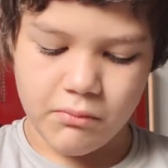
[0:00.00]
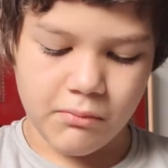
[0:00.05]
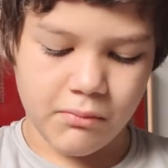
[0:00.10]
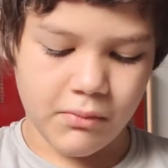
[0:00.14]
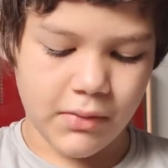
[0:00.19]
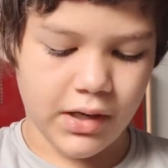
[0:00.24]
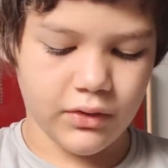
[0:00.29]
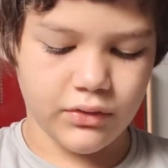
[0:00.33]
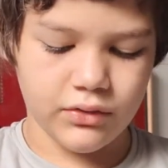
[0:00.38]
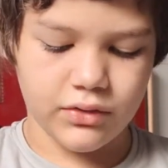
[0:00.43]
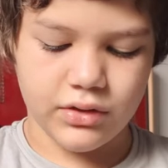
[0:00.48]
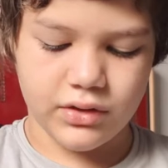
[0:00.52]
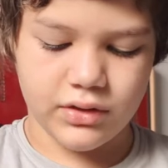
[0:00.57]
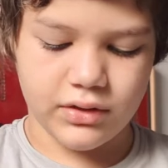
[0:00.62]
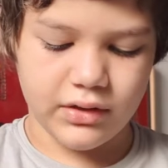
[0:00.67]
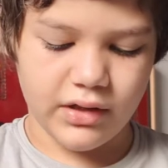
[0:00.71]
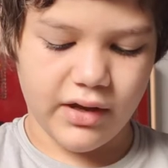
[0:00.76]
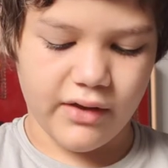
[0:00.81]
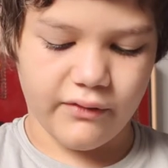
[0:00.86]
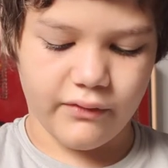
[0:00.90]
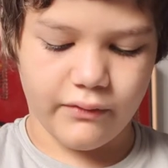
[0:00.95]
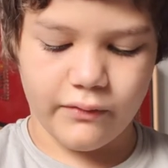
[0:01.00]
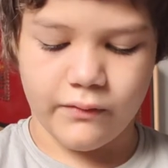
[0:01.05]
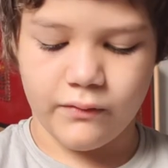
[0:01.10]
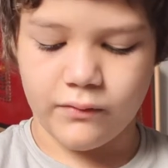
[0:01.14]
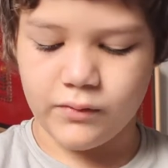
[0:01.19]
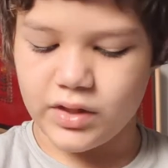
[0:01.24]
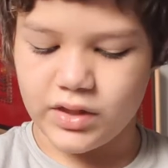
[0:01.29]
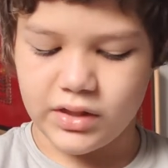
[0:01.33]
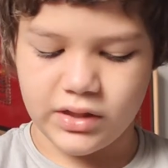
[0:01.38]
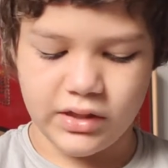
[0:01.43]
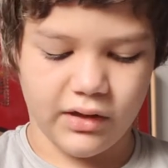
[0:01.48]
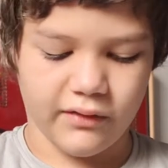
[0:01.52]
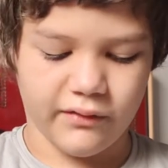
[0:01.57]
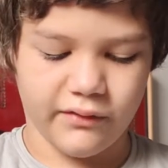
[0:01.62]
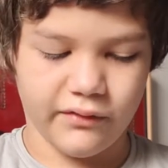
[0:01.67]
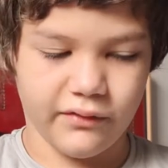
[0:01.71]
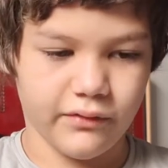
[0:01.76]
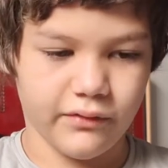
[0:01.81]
Mouse's life was tough.